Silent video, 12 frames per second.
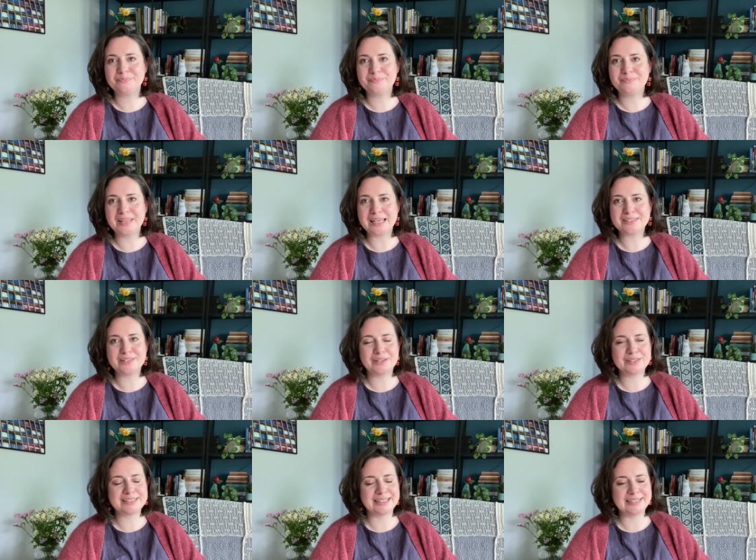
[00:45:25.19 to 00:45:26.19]
next
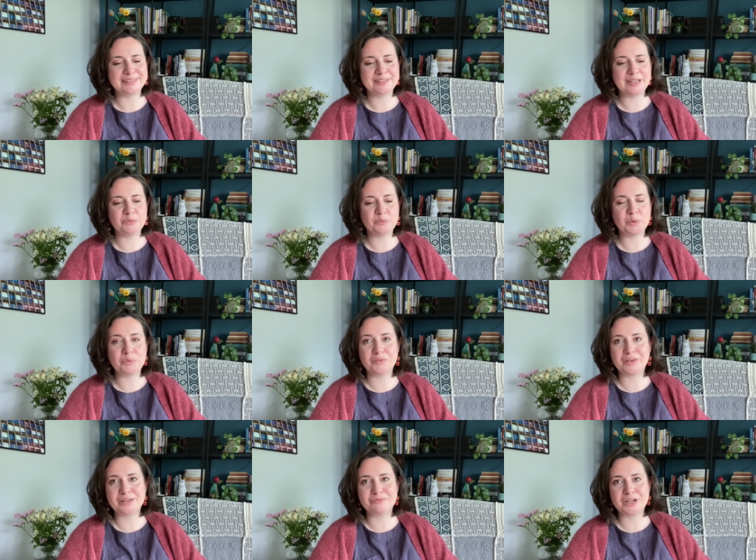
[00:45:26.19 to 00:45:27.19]
Thursday, we will have
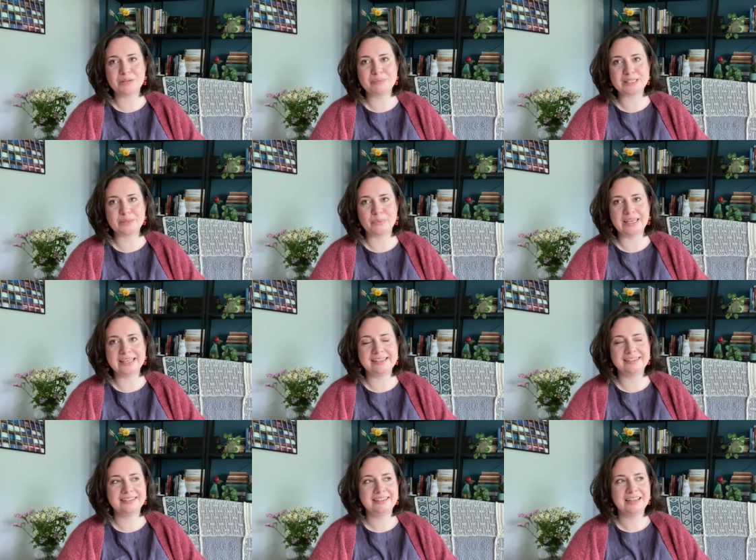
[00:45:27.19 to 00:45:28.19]
had a very busy week.